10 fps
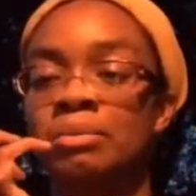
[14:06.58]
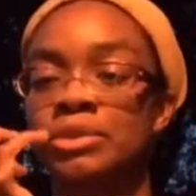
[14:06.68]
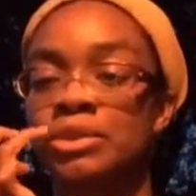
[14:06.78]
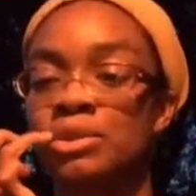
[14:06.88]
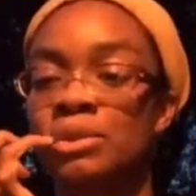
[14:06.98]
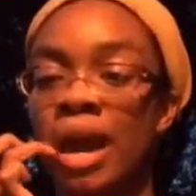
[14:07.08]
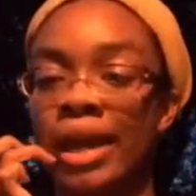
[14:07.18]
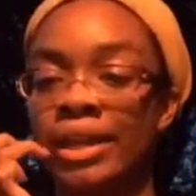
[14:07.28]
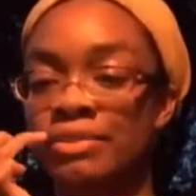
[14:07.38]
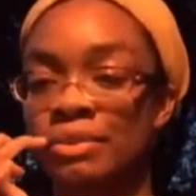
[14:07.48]
So 2
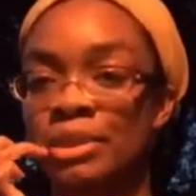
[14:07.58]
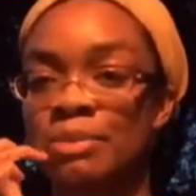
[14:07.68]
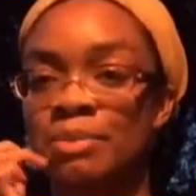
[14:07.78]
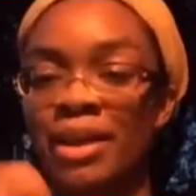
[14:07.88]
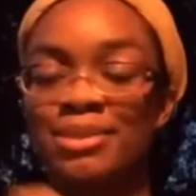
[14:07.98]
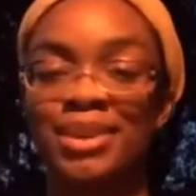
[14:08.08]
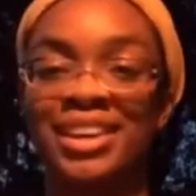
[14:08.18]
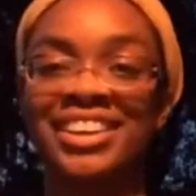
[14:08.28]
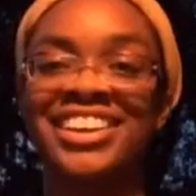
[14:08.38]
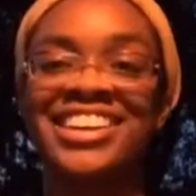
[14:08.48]
highlights from this past week.
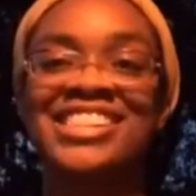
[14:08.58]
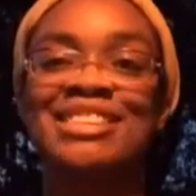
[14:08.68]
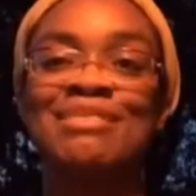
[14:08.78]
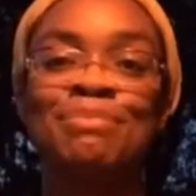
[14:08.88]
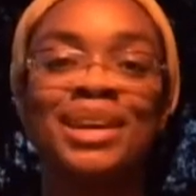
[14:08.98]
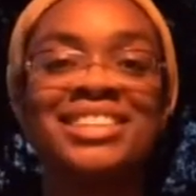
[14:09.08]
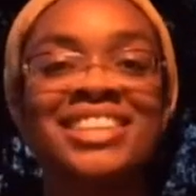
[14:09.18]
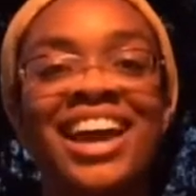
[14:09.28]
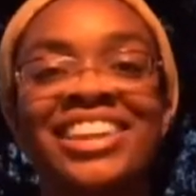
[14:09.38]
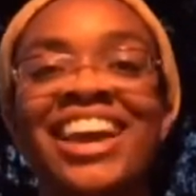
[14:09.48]
The biggest
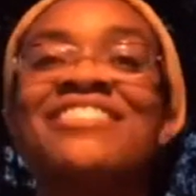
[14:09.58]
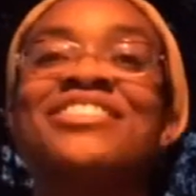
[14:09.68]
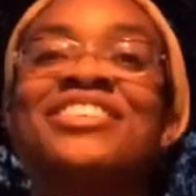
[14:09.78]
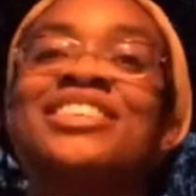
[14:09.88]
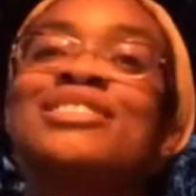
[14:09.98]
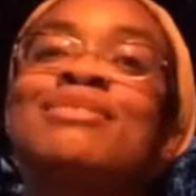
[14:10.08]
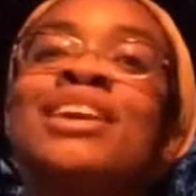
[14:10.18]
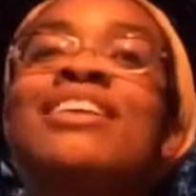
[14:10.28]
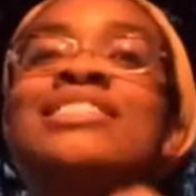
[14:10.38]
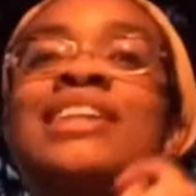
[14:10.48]
highlight for this week
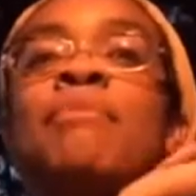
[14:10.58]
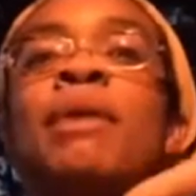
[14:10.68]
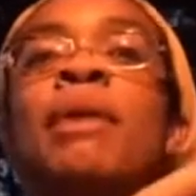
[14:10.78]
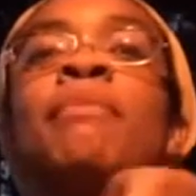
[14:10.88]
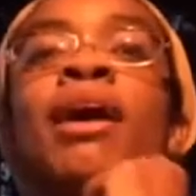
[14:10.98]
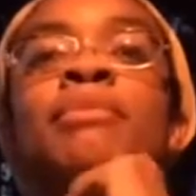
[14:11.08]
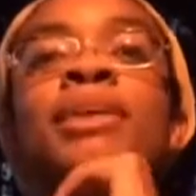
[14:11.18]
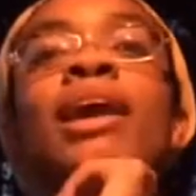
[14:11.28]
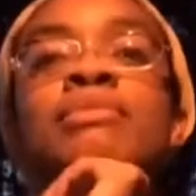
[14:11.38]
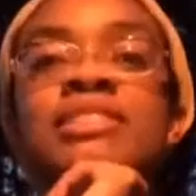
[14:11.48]
is that my mom
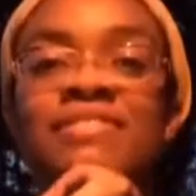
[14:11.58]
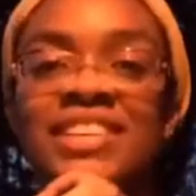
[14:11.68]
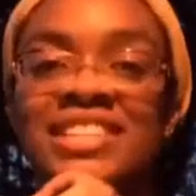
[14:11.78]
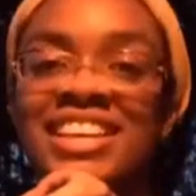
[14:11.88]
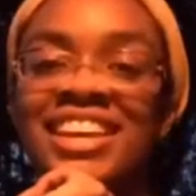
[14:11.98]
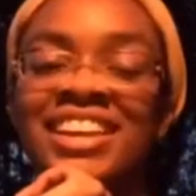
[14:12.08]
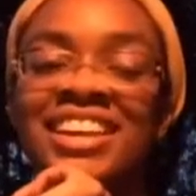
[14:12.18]
came to visit.